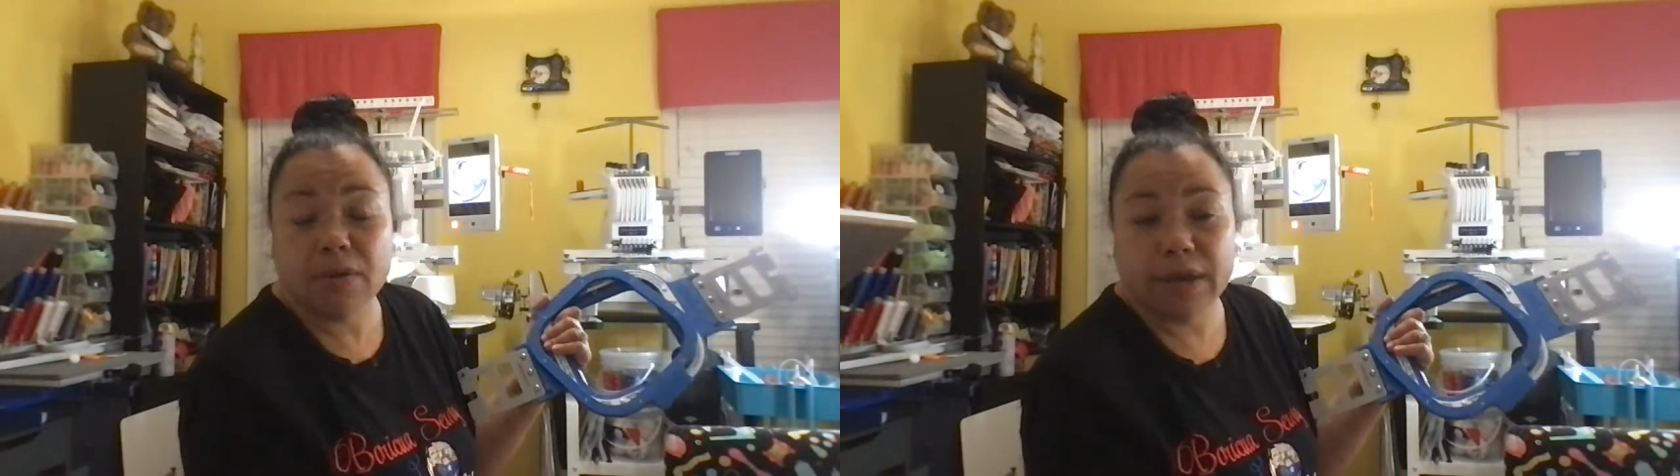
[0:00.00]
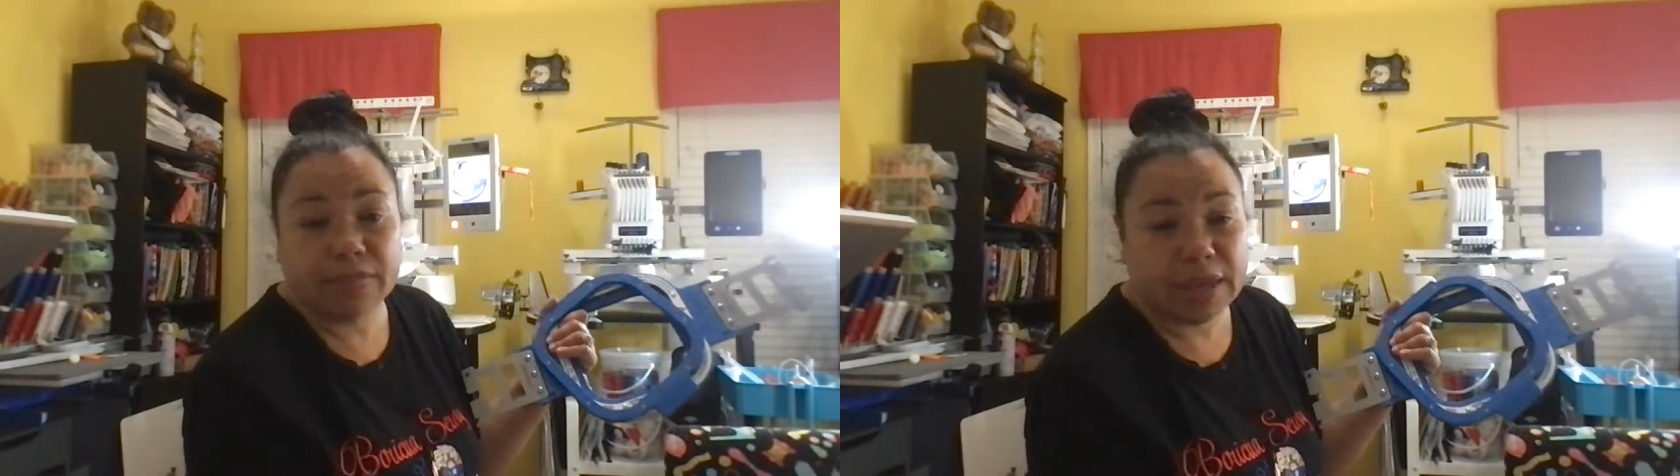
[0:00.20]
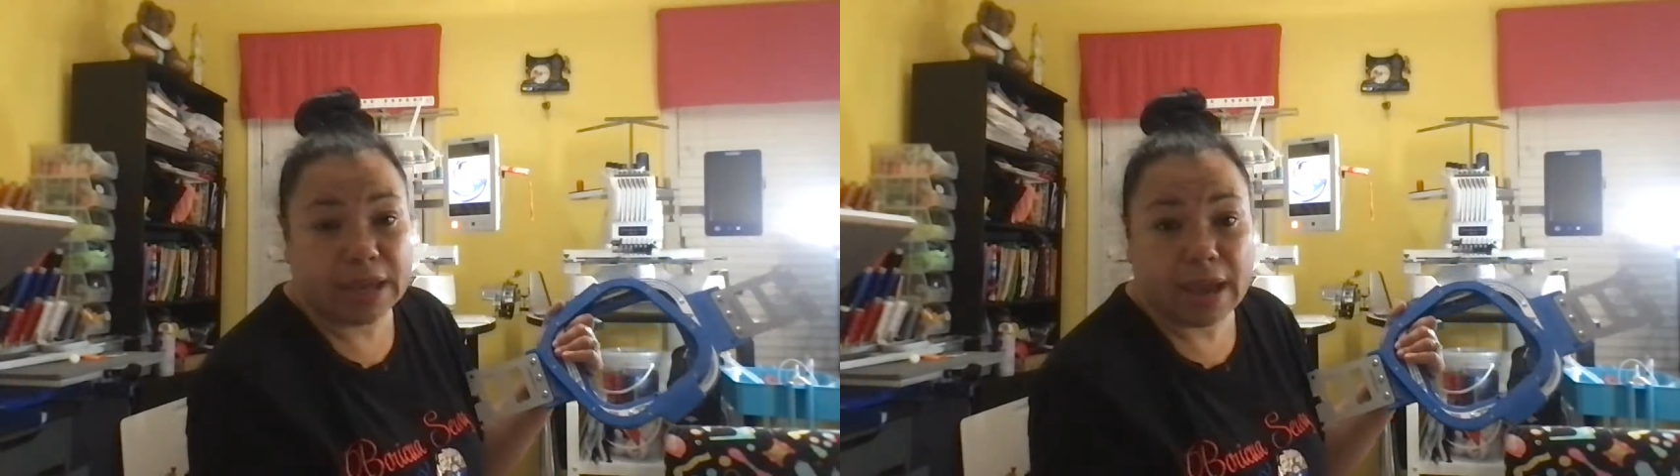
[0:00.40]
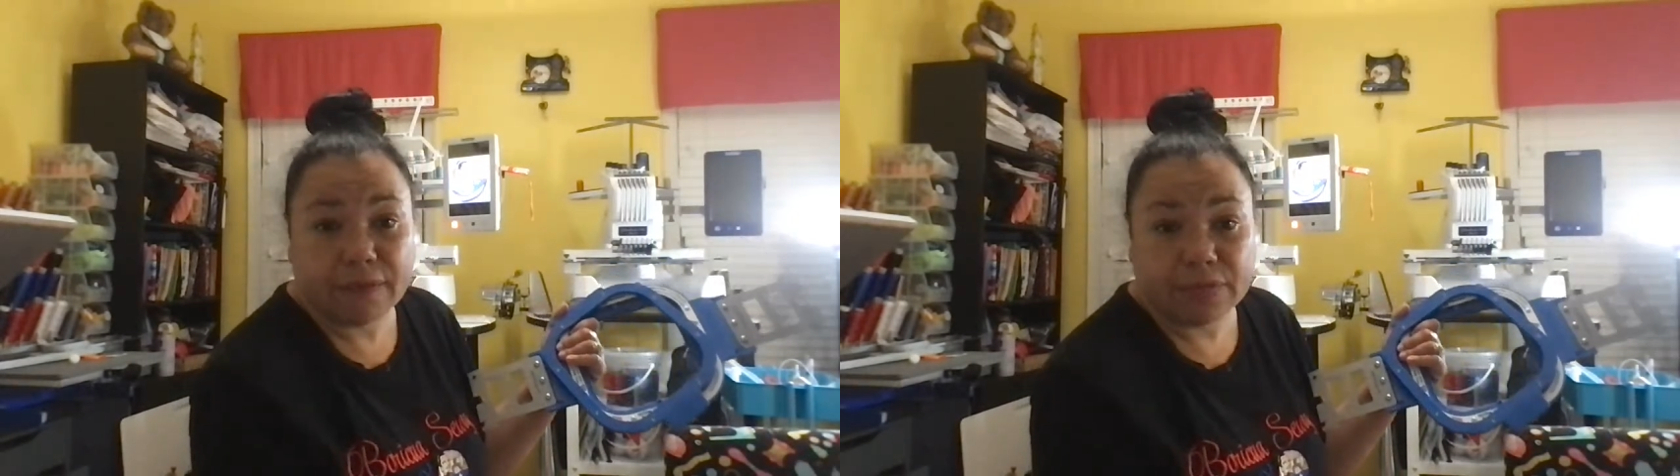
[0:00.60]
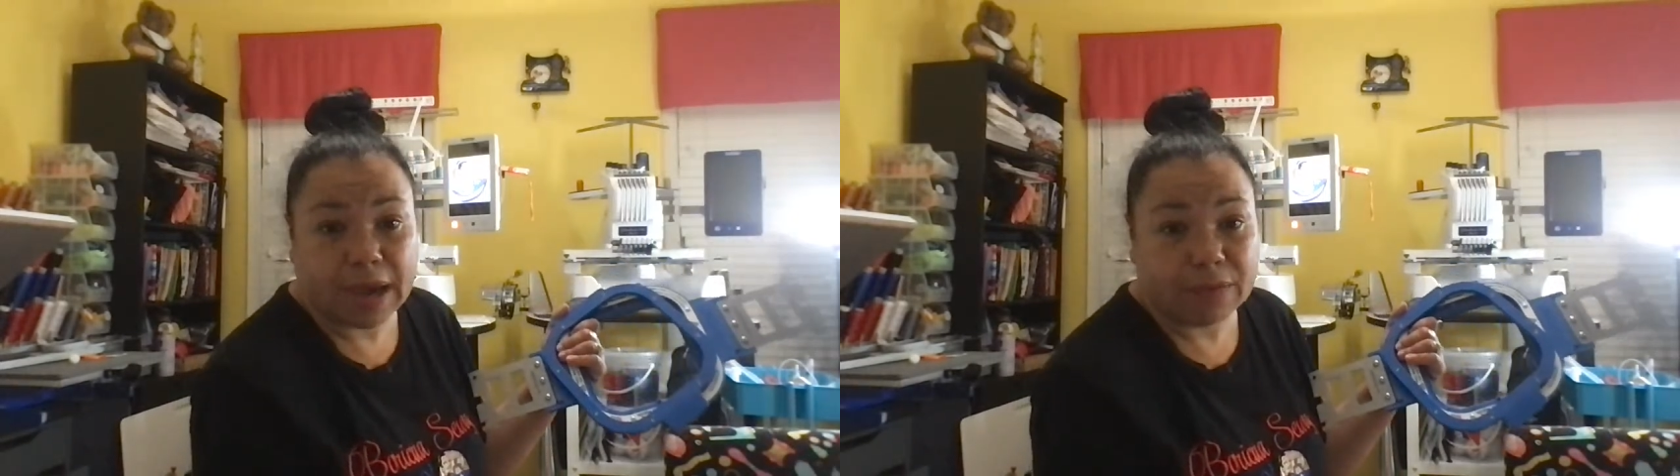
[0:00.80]
and they
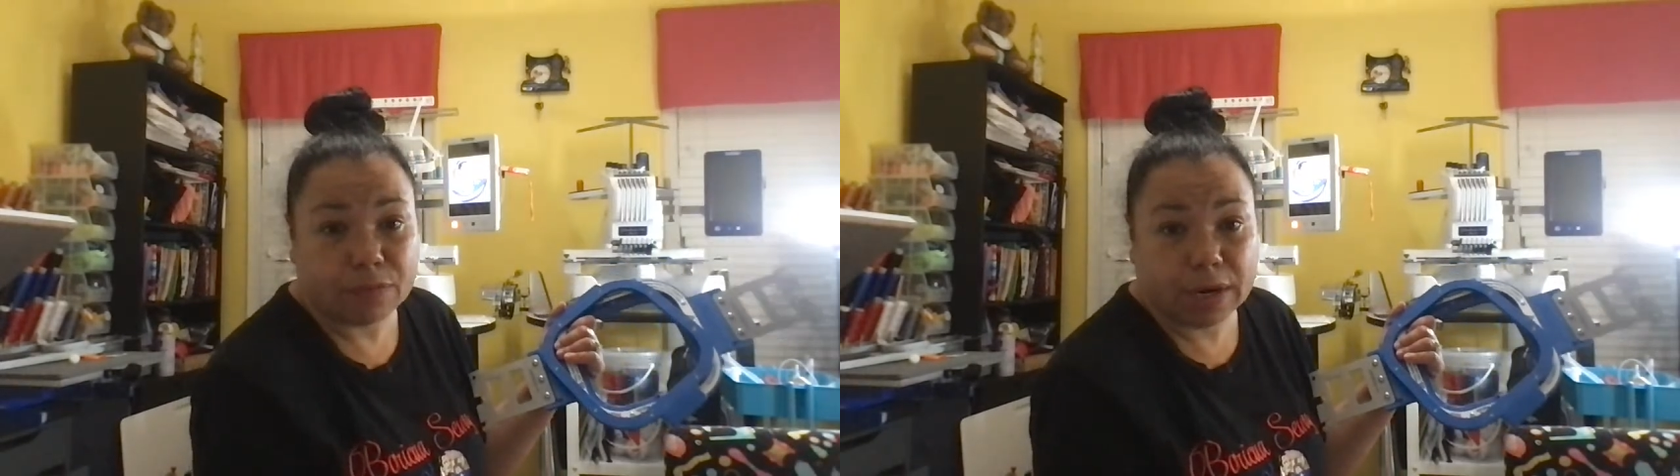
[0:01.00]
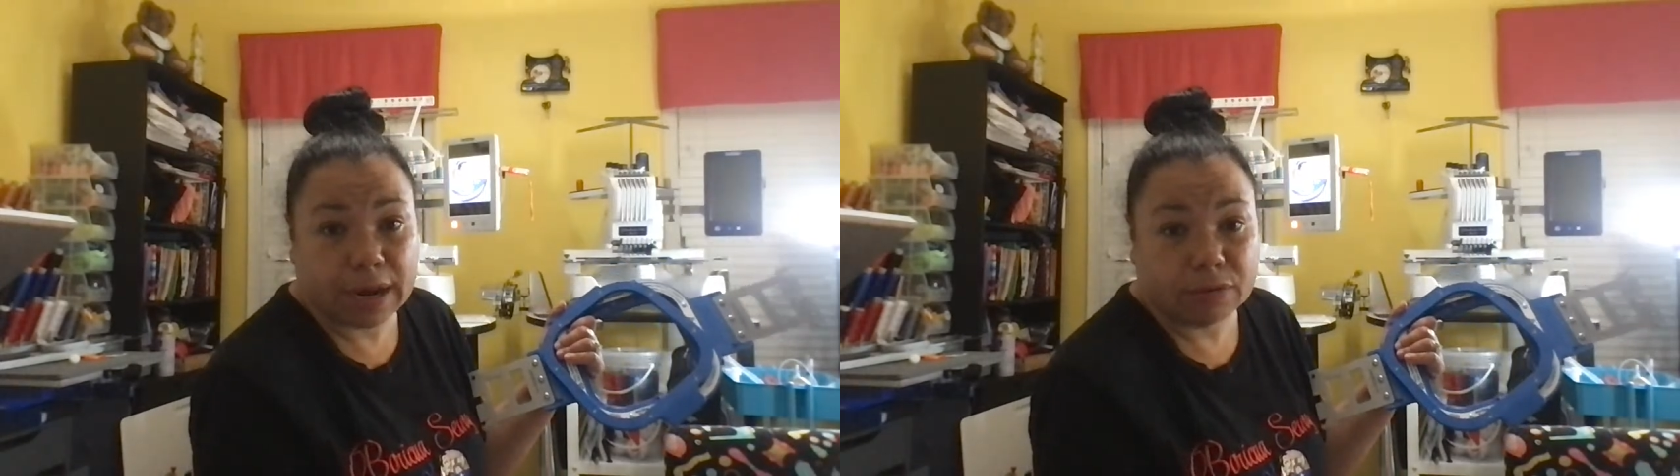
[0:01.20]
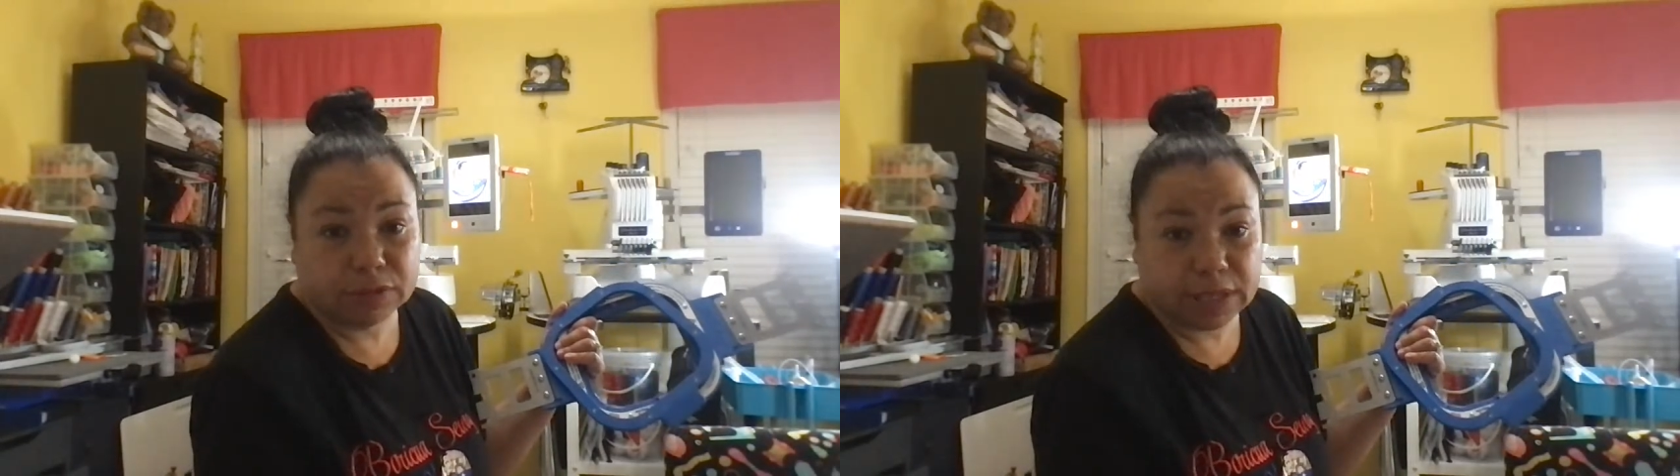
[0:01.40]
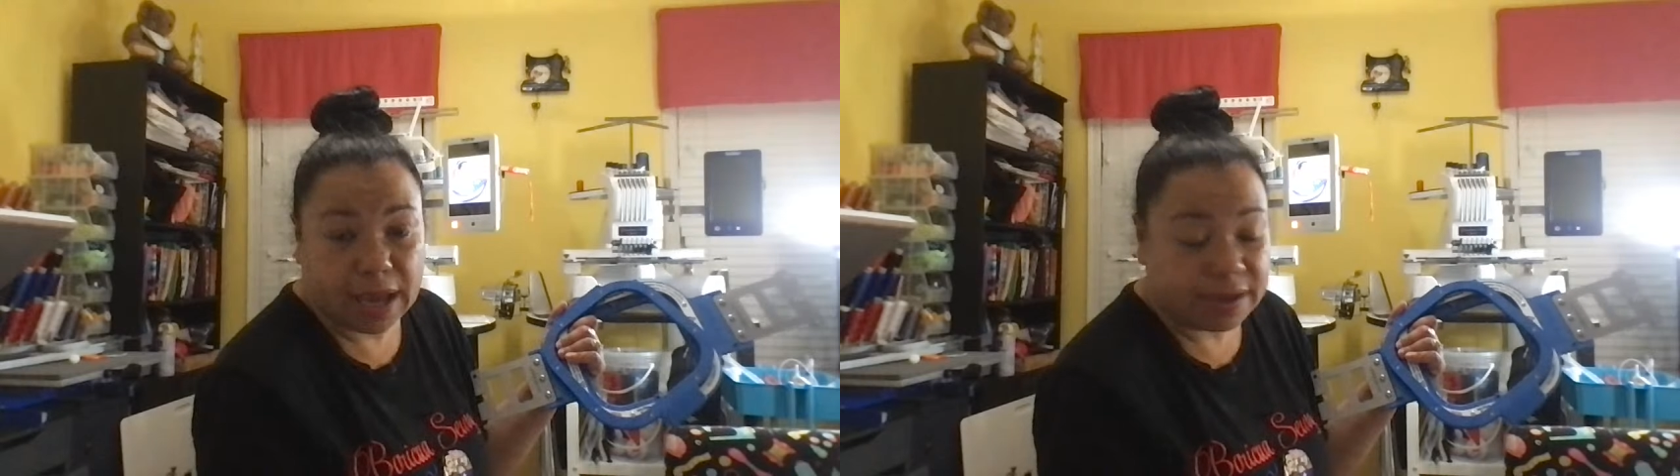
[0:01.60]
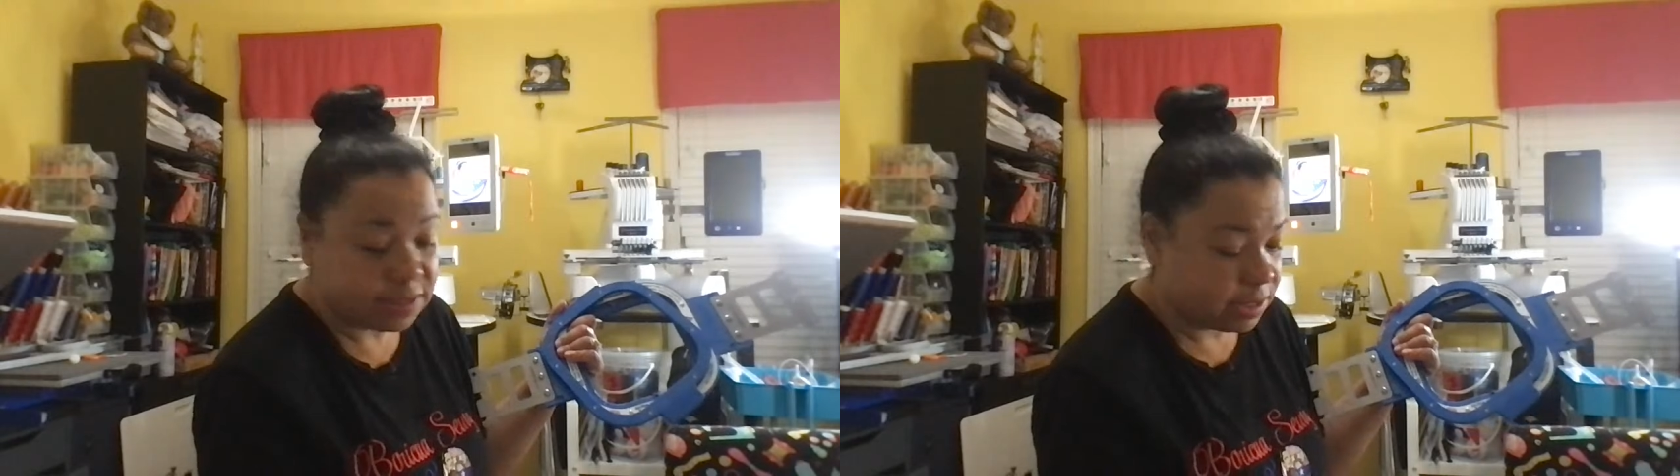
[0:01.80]
have not run out
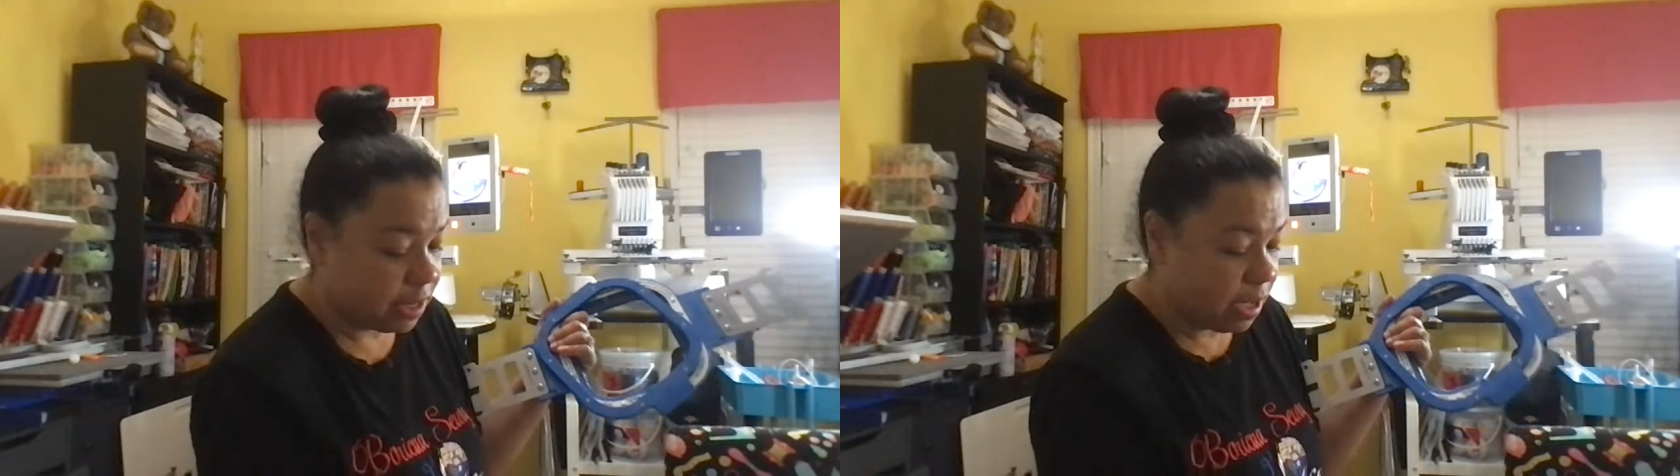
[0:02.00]
yet.